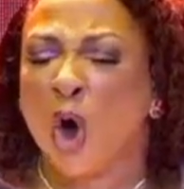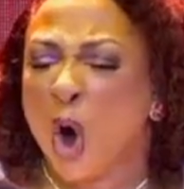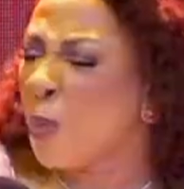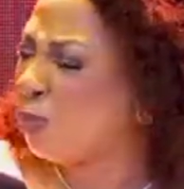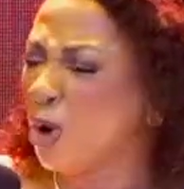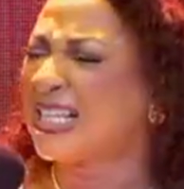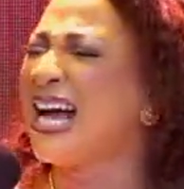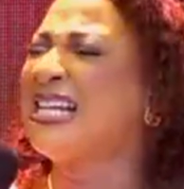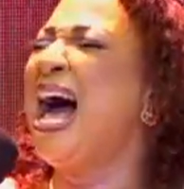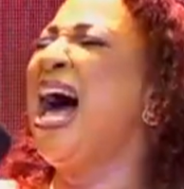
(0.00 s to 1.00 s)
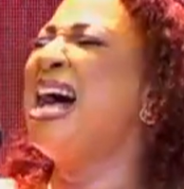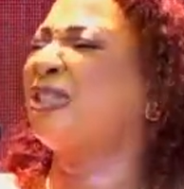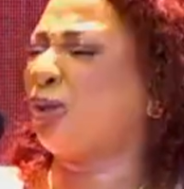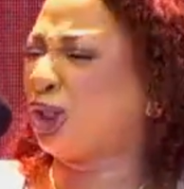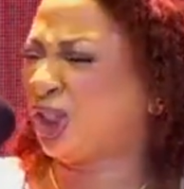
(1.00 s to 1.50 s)
Put an end
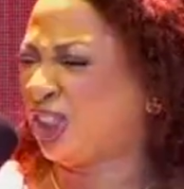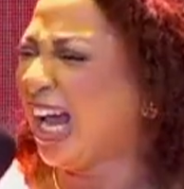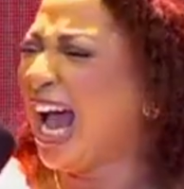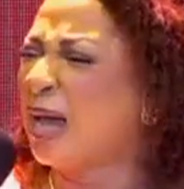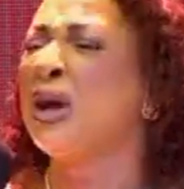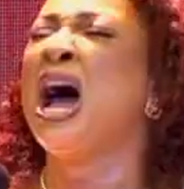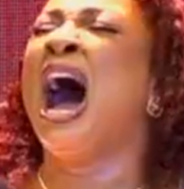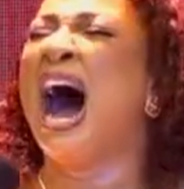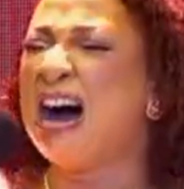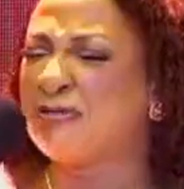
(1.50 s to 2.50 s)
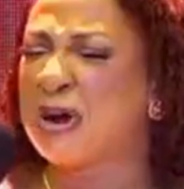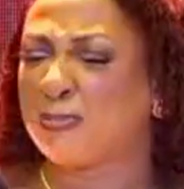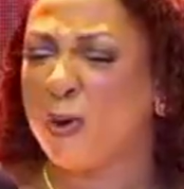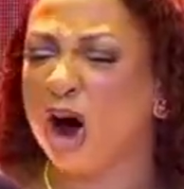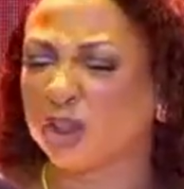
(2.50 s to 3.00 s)
to shame and
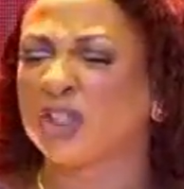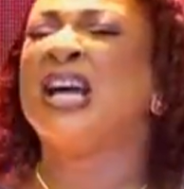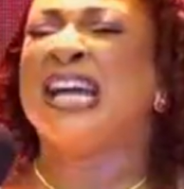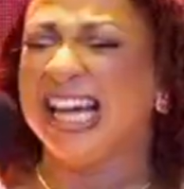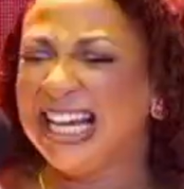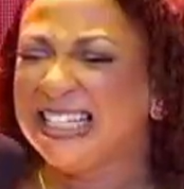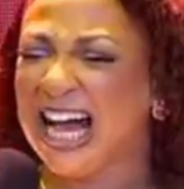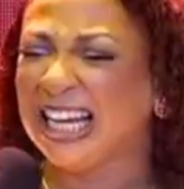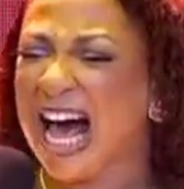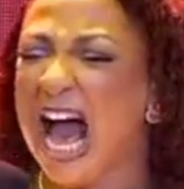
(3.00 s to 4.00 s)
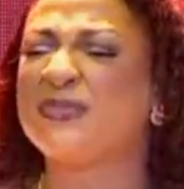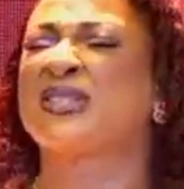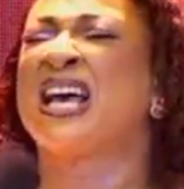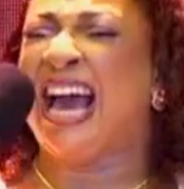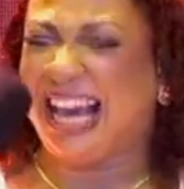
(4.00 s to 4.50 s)
reproach in their lives
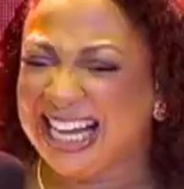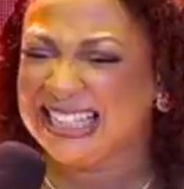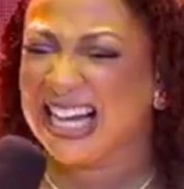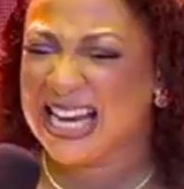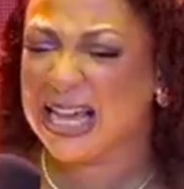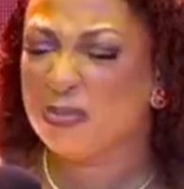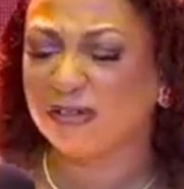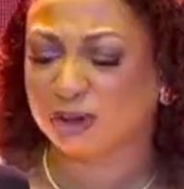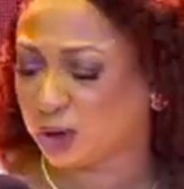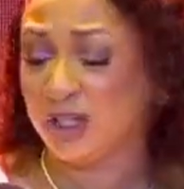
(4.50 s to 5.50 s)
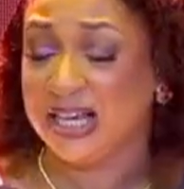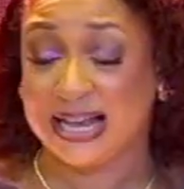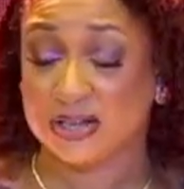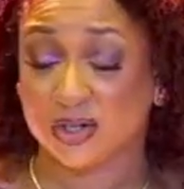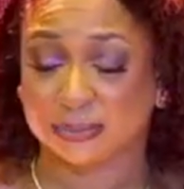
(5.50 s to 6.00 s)
in the name of
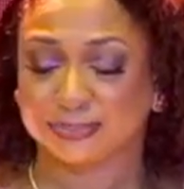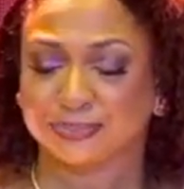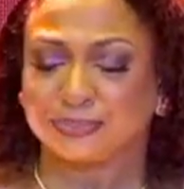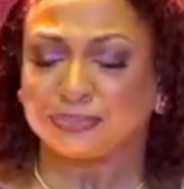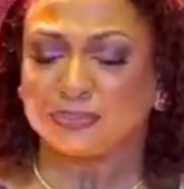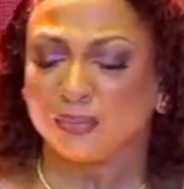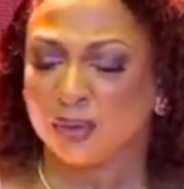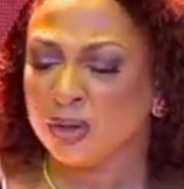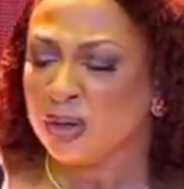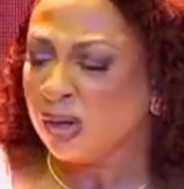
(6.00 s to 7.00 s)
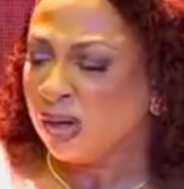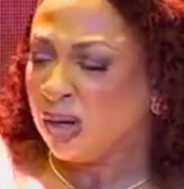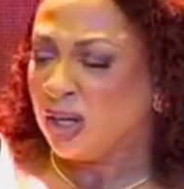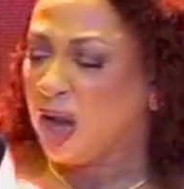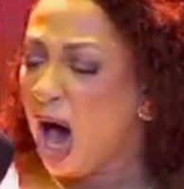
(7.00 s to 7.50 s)
Jesus.
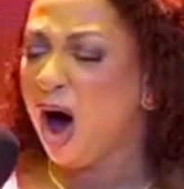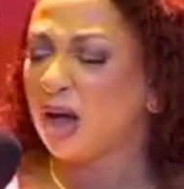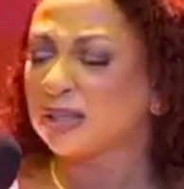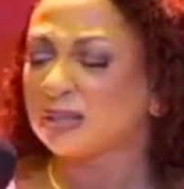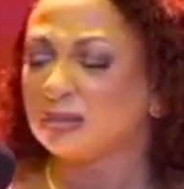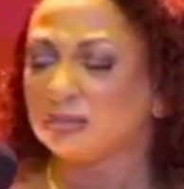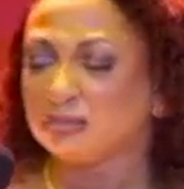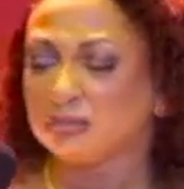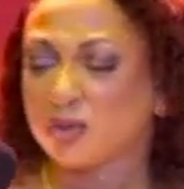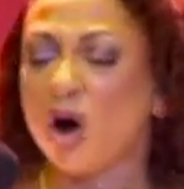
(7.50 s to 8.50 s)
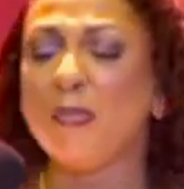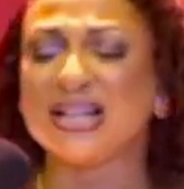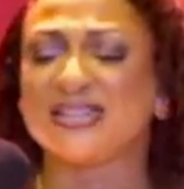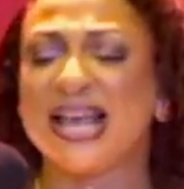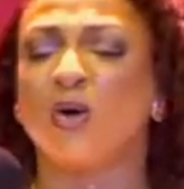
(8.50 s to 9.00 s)
Lord, come and
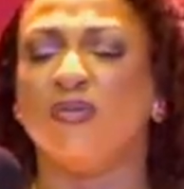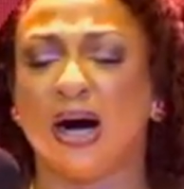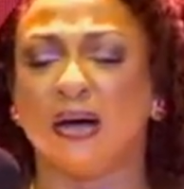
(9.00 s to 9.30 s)
take over.